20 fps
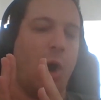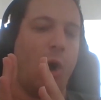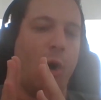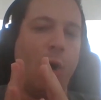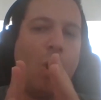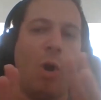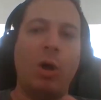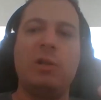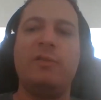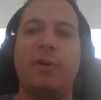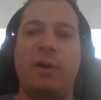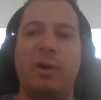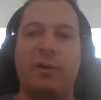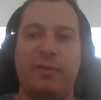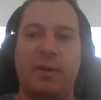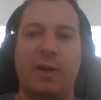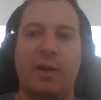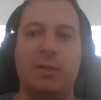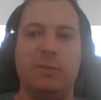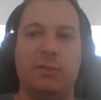all of our
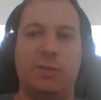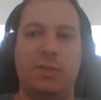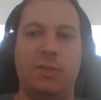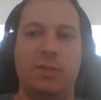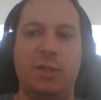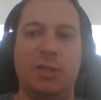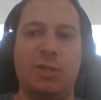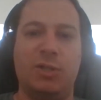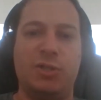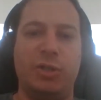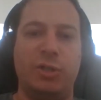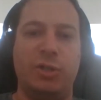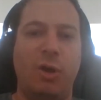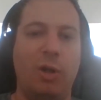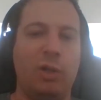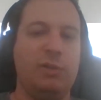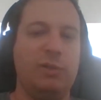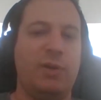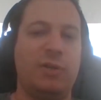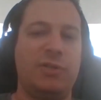volunteers and
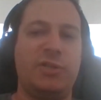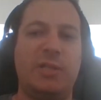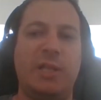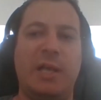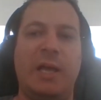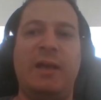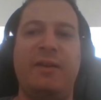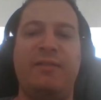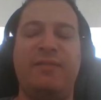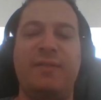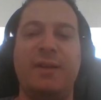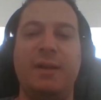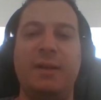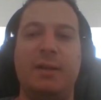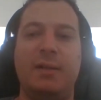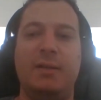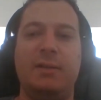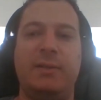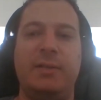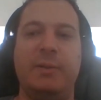all of our staff
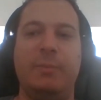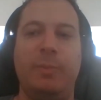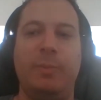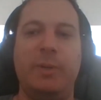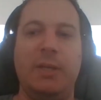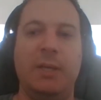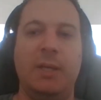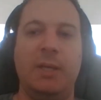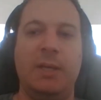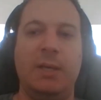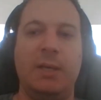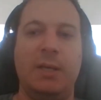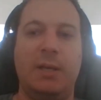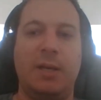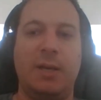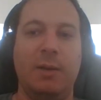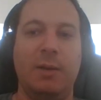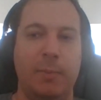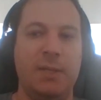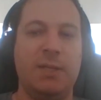to be
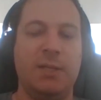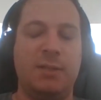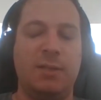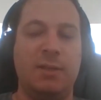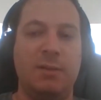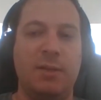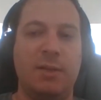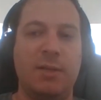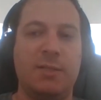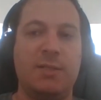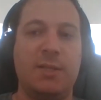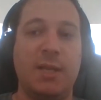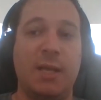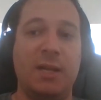committed to this.